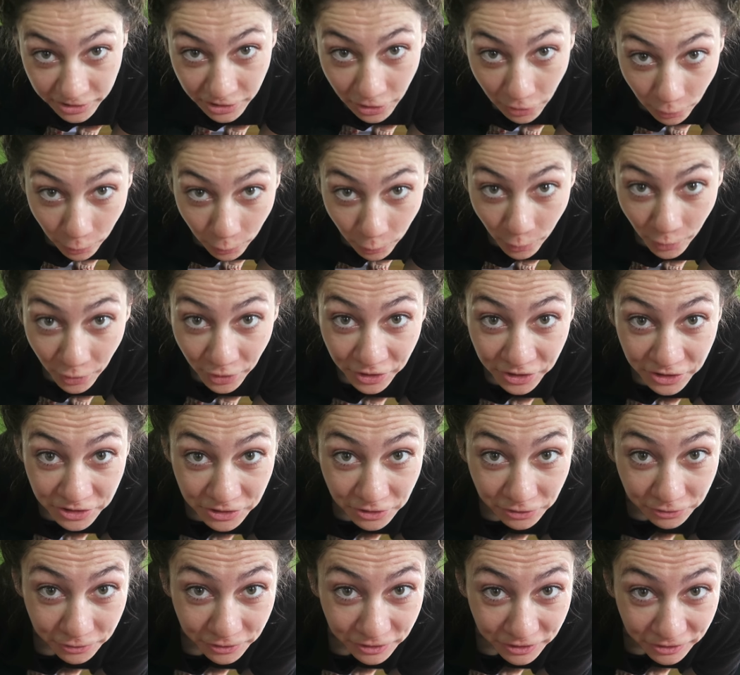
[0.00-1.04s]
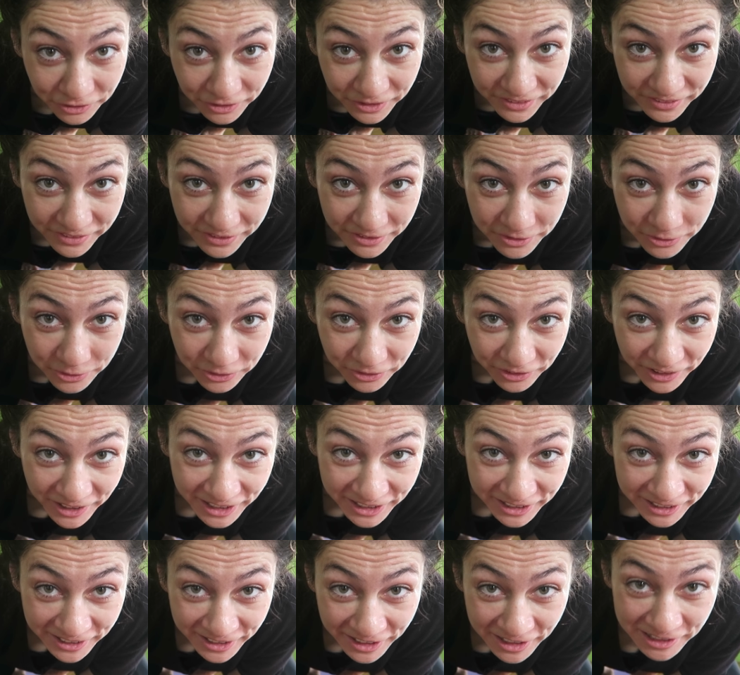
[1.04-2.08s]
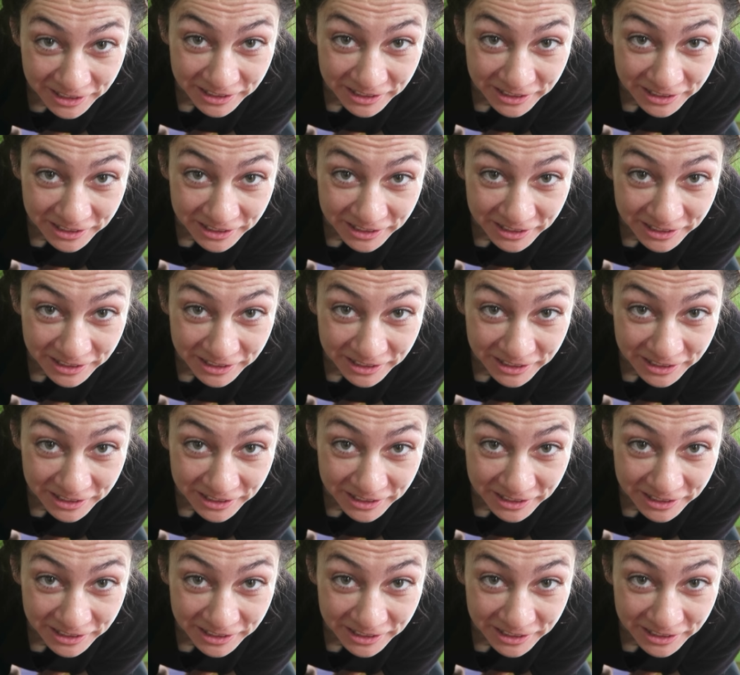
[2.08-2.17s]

Yo, your girl is doing